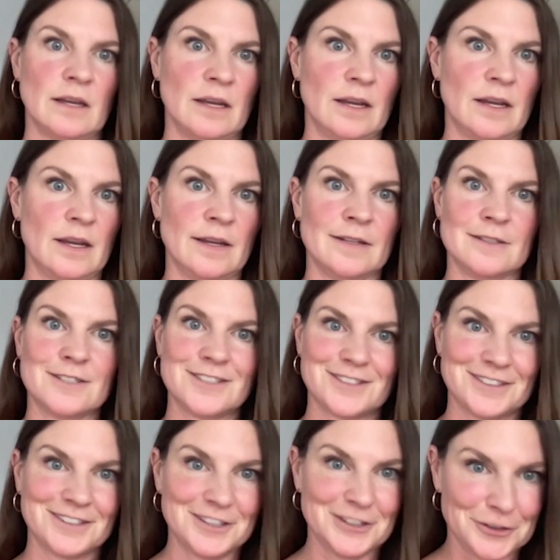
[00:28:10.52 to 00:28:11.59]
and
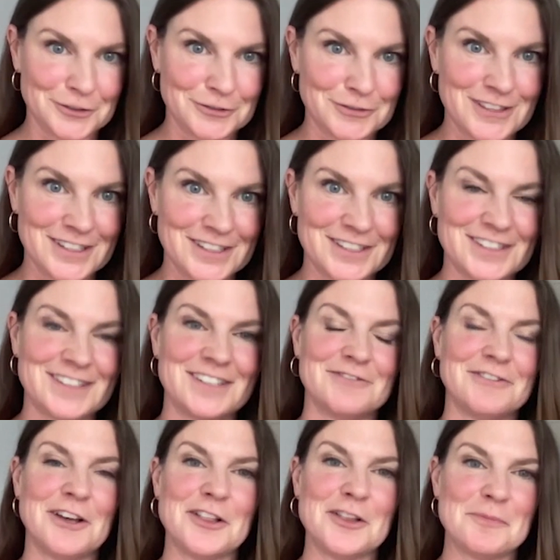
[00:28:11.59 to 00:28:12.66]
you know the
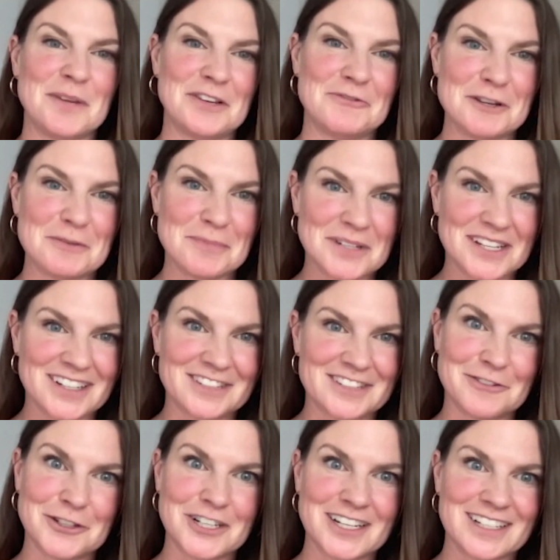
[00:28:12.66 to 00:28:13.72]
developing reproductive
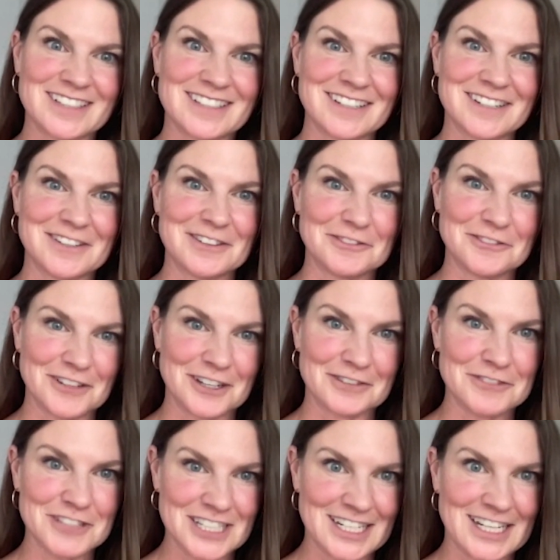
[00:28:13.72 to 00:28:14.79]
organs of of
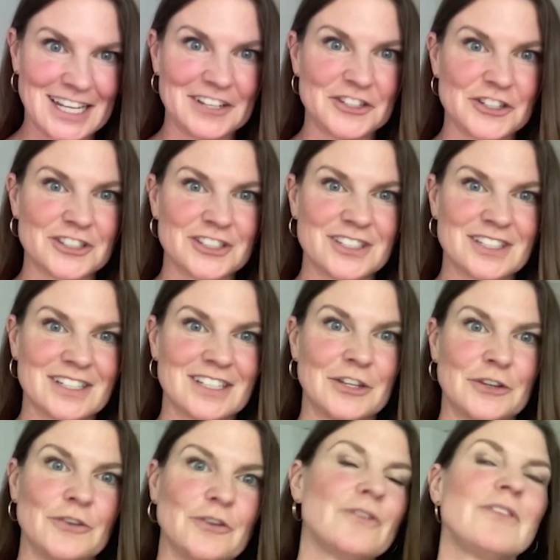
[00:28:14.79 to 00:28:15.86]
teenagers and
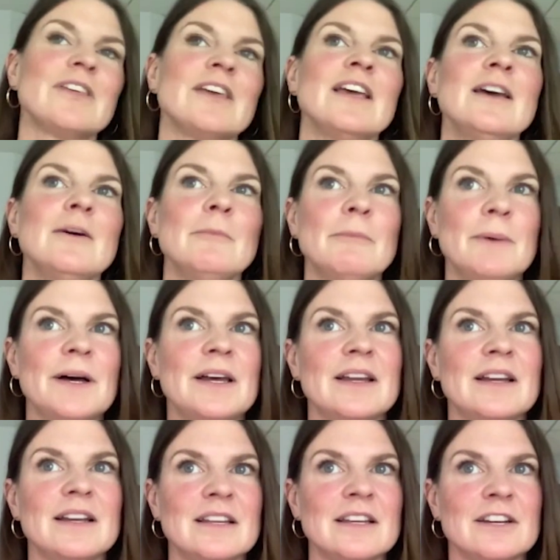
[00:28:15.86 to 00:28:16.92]
youth
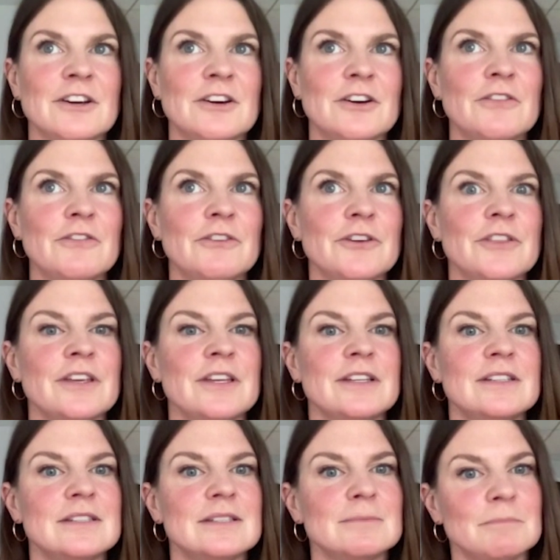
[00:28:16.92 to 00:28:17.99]
but you know for
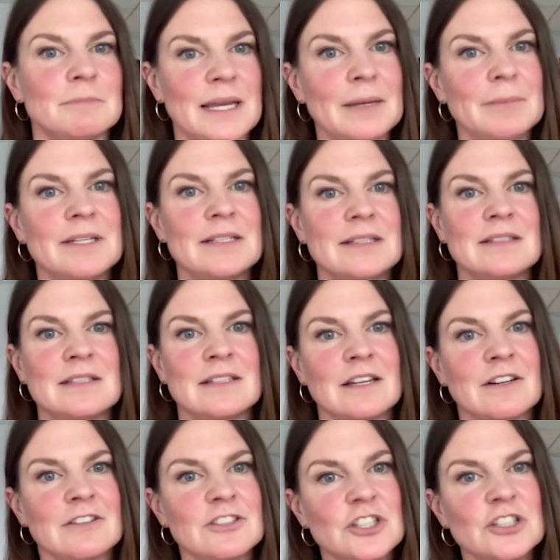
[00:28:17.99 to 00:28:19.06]
these babies and
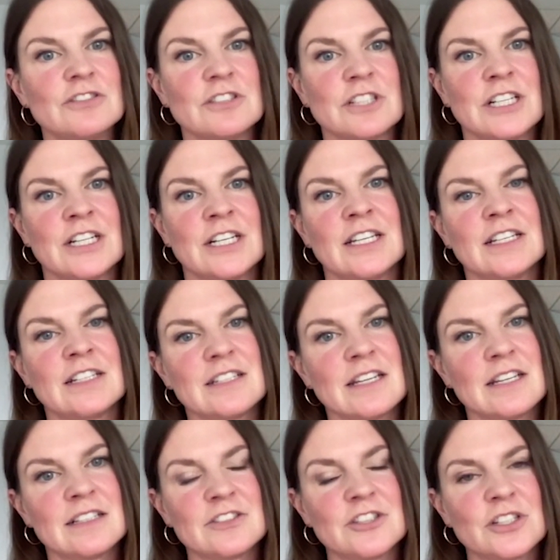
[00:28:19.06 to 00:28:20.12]
young children it
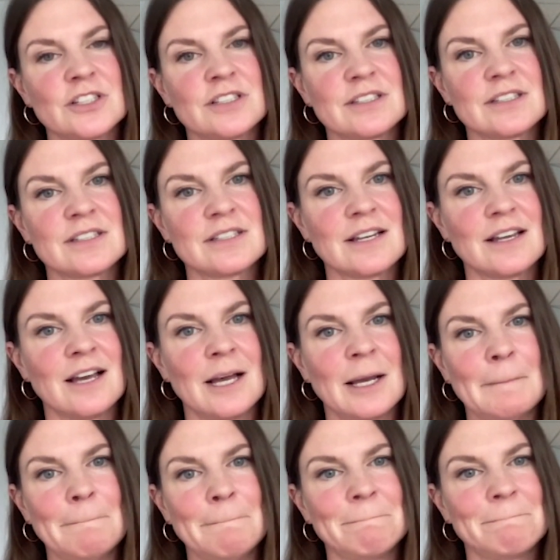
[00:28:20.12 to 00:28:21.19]
it just
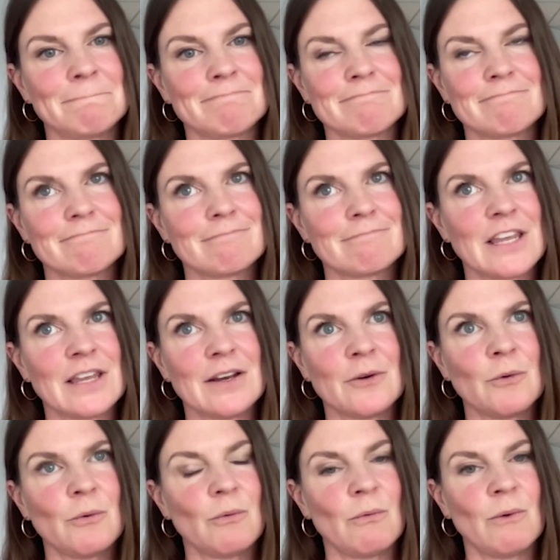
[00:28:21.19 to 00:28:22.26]
um you know
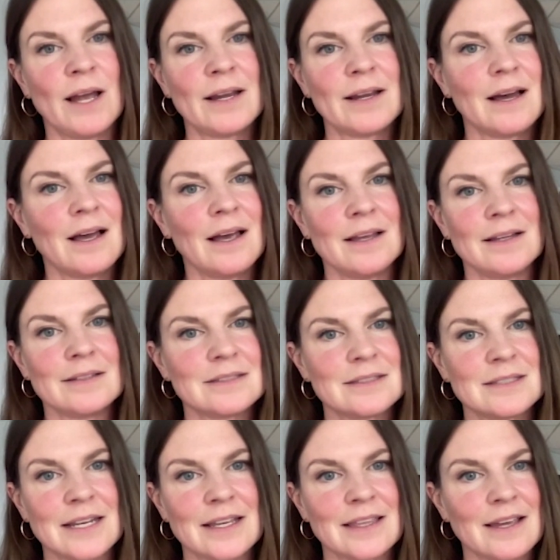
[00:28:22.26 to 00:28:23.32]
why not
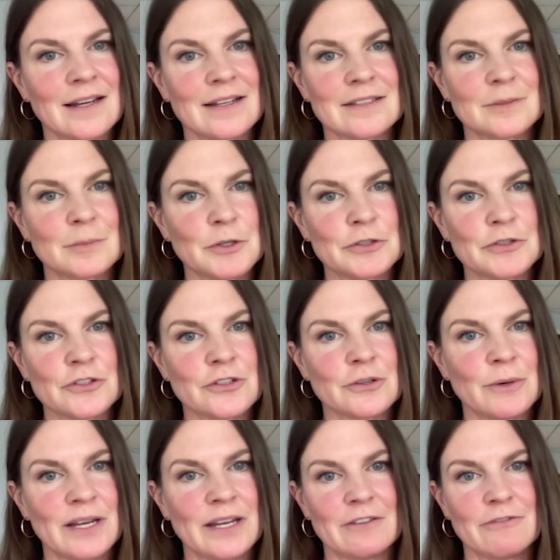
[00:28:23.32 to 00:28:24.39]
take that exposure
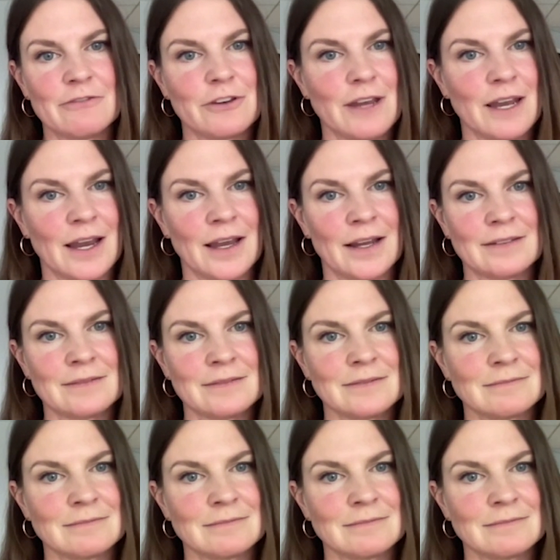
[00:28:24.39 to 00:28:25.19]
away if you can